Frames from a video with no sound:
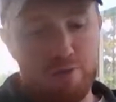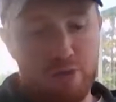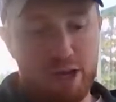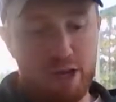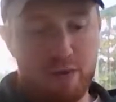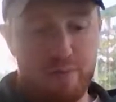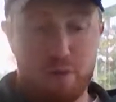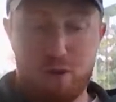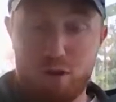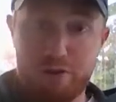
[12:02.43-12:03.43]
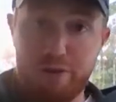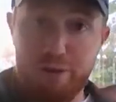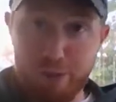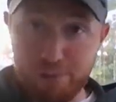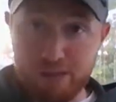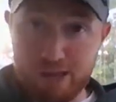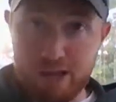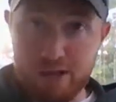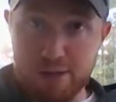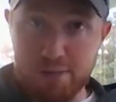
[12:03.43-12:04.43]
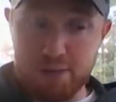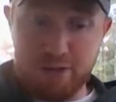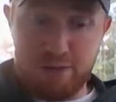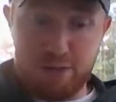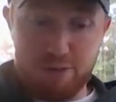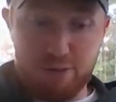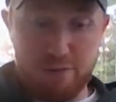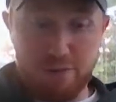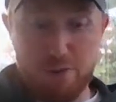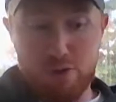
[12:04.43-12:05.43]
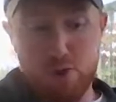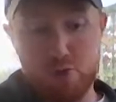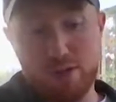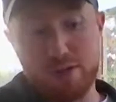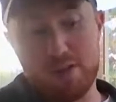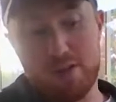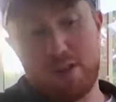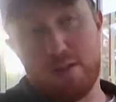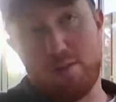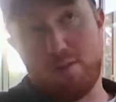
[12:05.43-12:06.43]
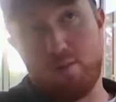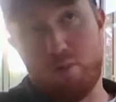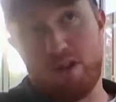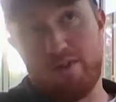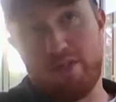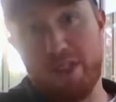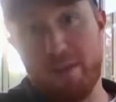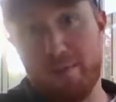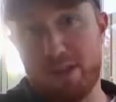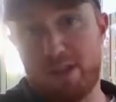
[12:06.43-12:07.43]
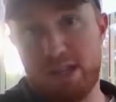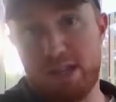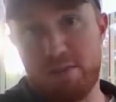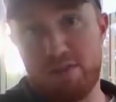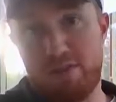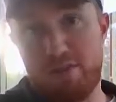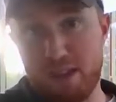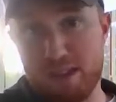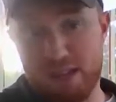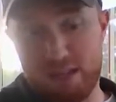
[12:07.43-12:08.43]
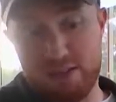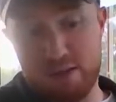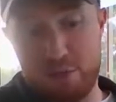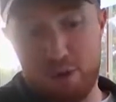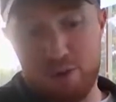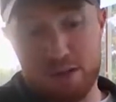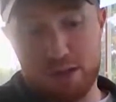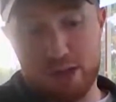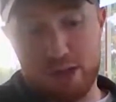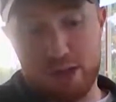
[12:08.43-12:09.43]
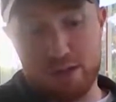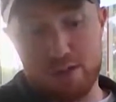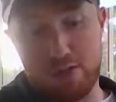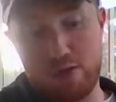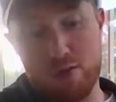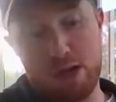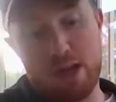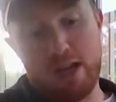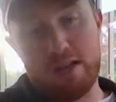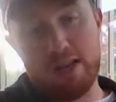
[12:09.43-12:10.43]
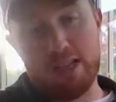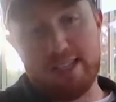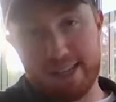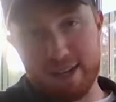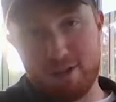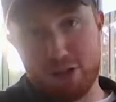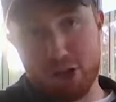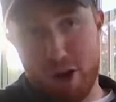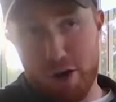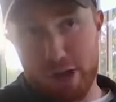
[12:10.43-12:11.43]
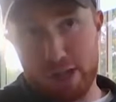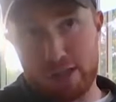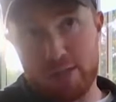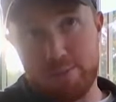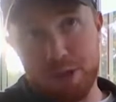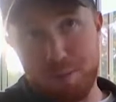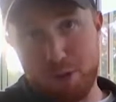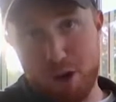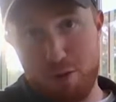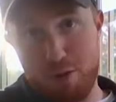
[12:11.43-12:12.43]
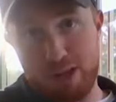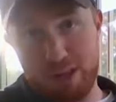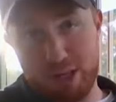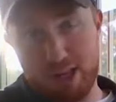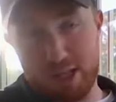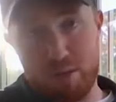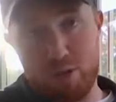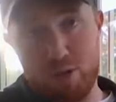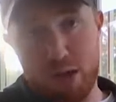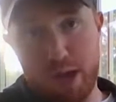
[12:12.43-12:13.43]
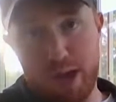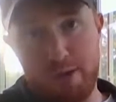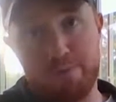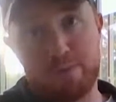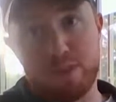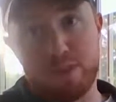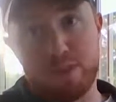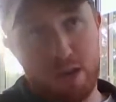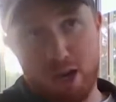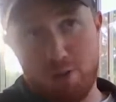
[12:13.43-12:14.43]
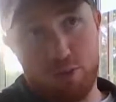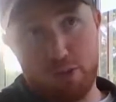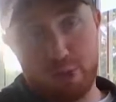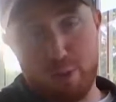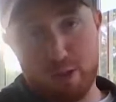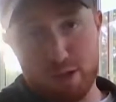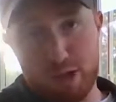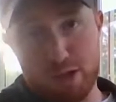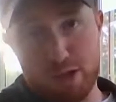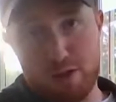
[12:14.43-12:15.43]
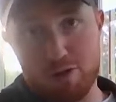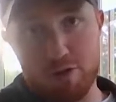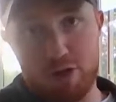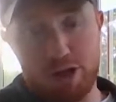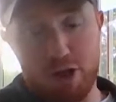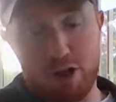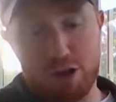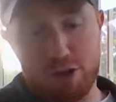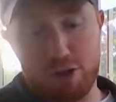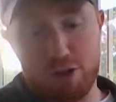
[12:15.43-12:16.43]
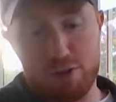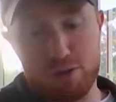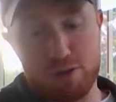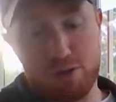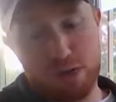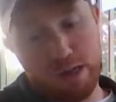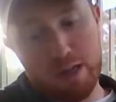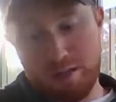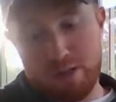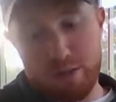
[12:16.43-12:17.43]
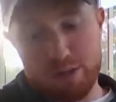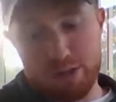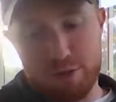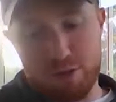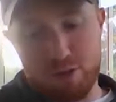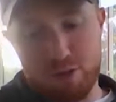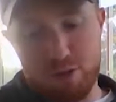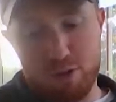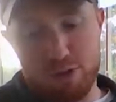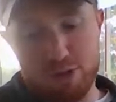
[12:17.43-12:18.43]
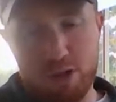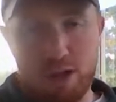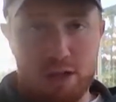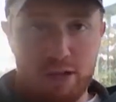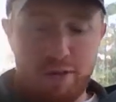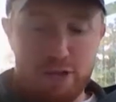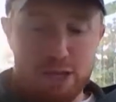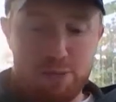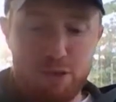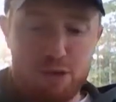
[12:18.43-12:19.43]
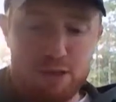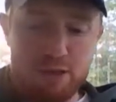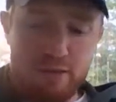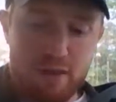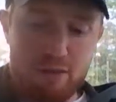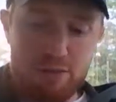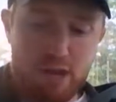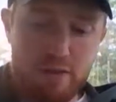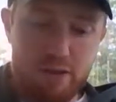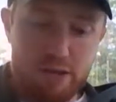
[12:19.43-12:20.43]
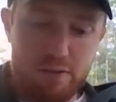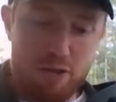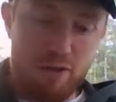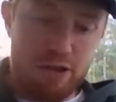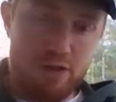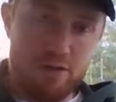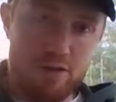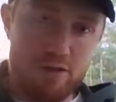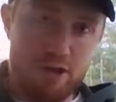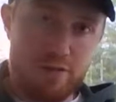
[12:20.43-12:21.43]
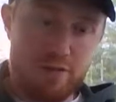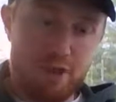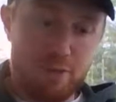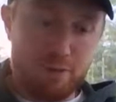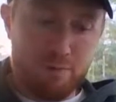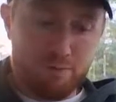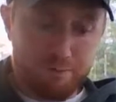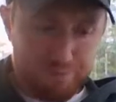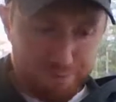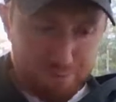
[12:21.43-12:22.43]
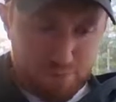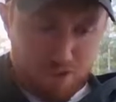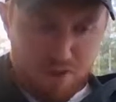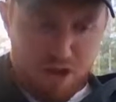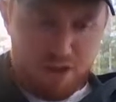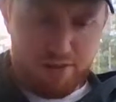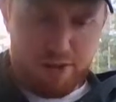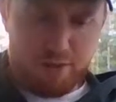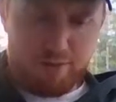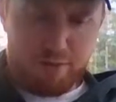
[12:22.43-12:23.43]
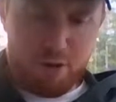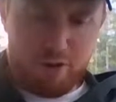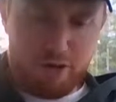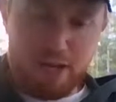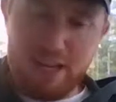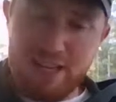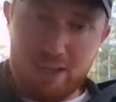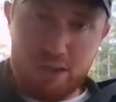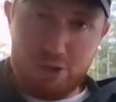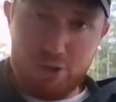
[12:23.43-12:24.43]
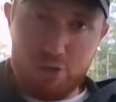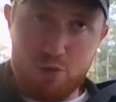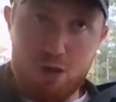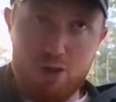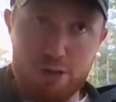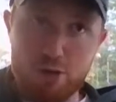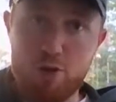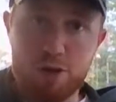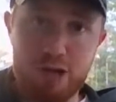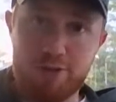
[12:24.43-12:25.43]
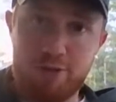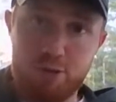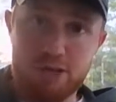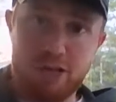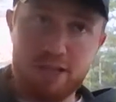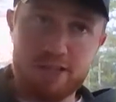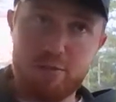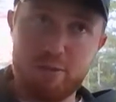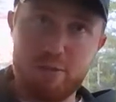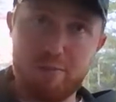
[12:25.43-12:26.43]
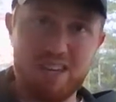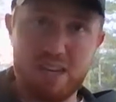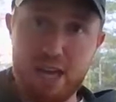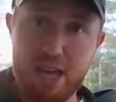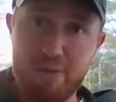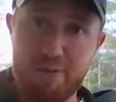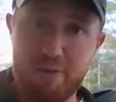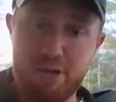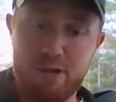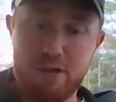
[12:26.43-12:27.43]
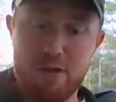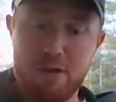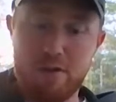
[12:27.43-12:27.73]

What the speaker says: Reed, on the flip side, is playing Philadelphia, who is one of the best teams facing opposing tight ends. So he's going to get a lot of targets. PPR-wise, I think he's going to be okay. I wouldn't expect a touchdown or a lot of yardage, though. So that one's going to be a little close. Flex spots, I've got Latavius Murray. He's got Freeman. I think for Murray, he's doing well. He's going against Forte. It's going to be a big game for me.